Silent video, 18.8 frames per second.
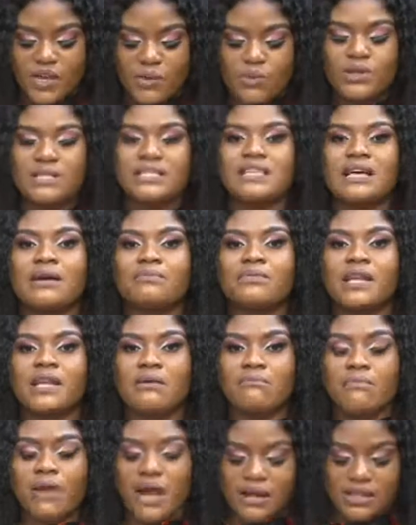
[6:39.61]
The WhatsApp
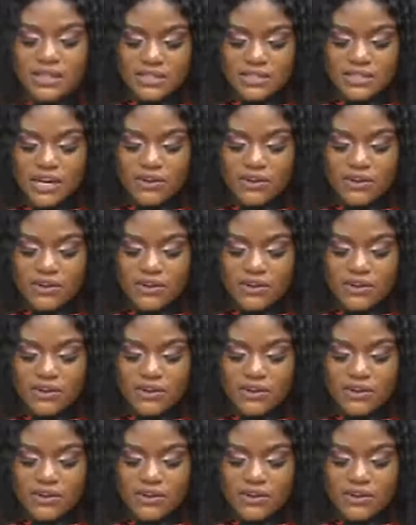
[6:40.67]
number is